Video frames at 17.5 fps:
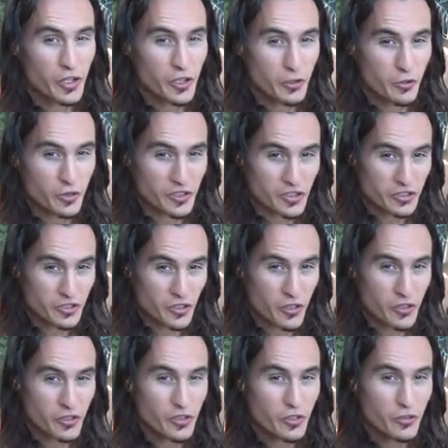you can
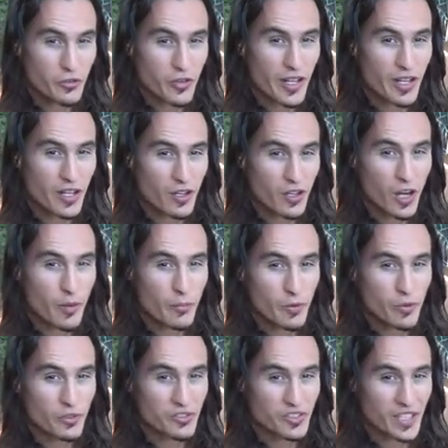start to create a
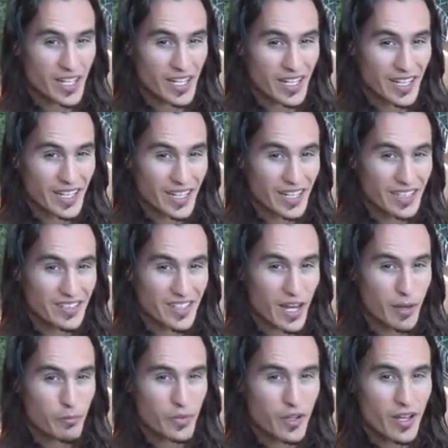compost that heats
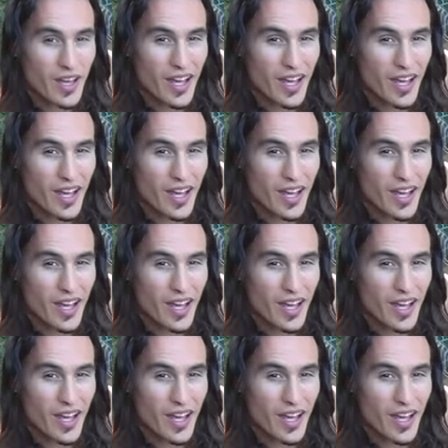up.